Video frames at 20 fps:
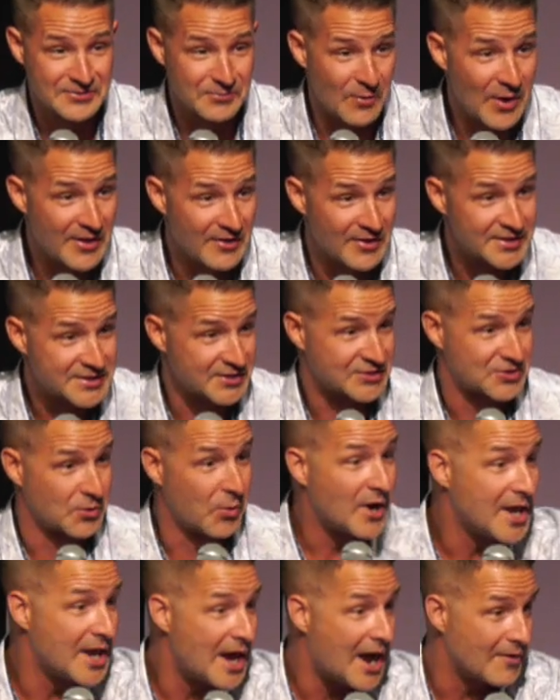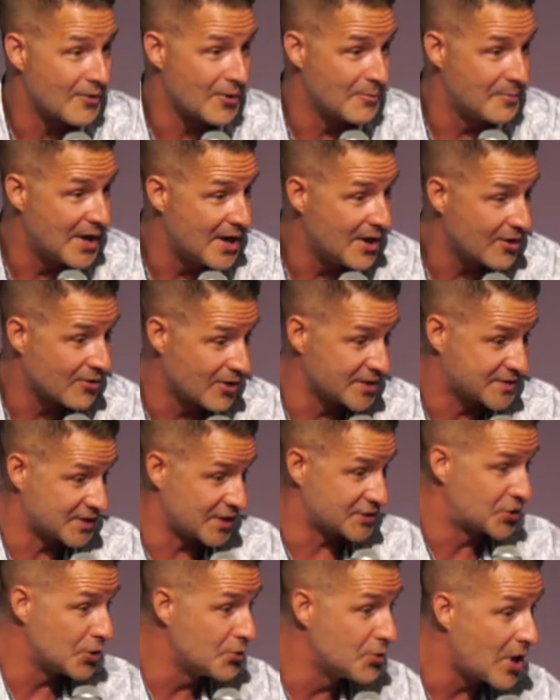whether it's a $20 bill or it's a
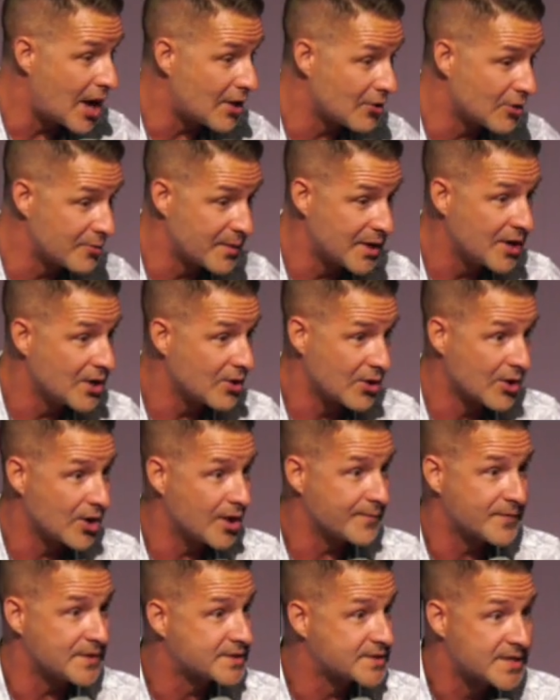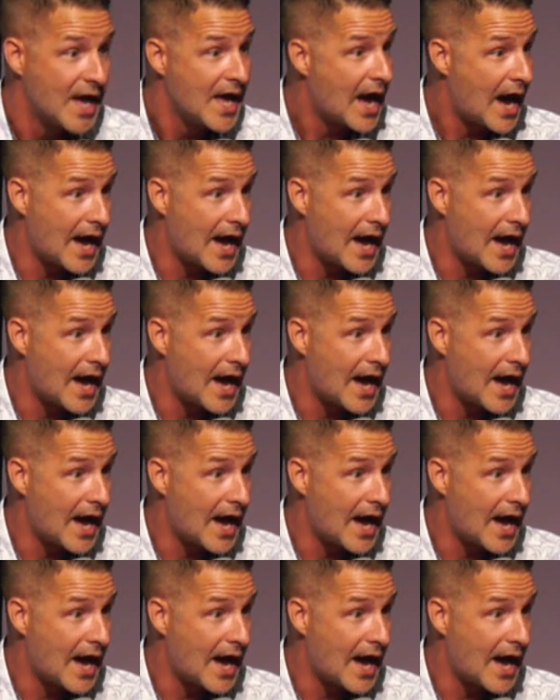$2 bill or if it's,